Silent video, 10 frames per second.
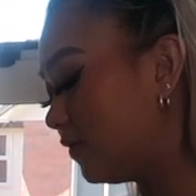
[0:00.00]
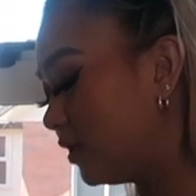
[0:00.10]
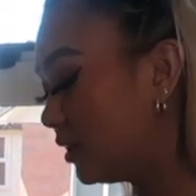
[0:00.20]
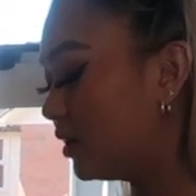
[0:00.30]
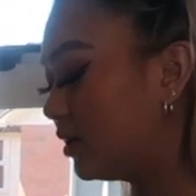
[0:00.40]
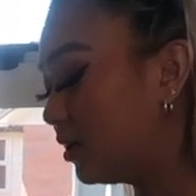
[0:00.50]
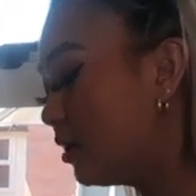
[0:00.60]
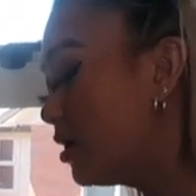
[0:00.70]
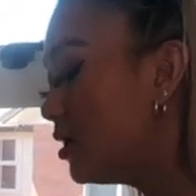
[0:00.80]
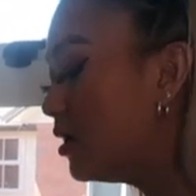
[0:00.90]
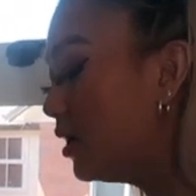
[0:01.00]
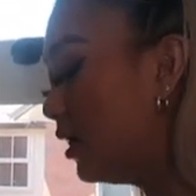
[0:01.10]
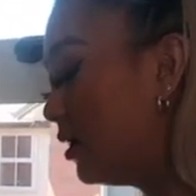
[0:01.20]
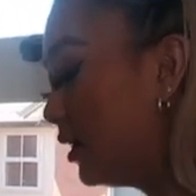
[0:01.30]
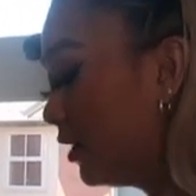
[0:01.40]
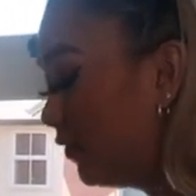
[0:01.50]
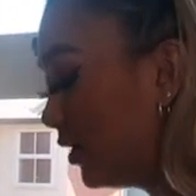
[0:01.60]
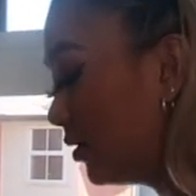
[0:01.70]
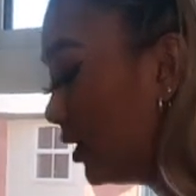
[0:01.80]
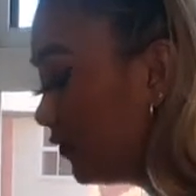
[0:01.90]
everything. And I love
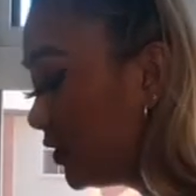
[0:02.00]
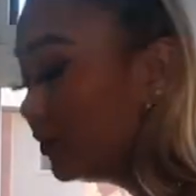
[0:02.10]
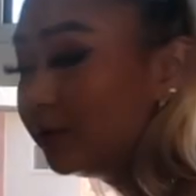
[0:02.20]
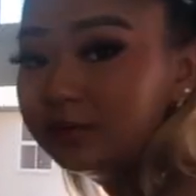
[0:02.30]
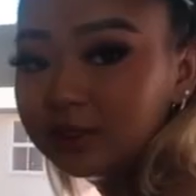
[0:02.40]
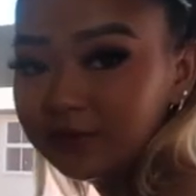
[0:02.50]
how I have two